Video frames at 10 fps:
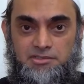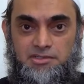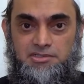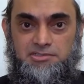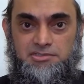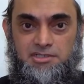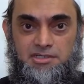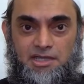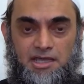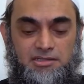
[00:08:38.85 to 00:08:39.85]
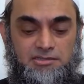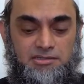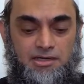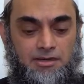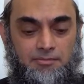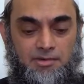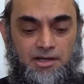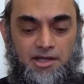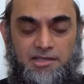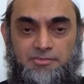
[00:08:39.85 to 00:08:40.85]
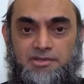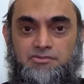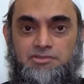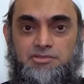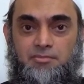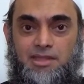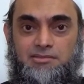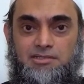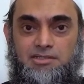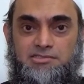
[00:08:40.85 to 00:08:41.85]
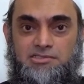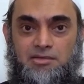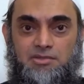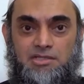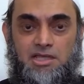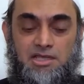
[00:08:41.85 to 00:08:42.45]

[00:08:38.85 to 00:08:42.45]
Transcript: condition, and um, her husband it was mentally stable.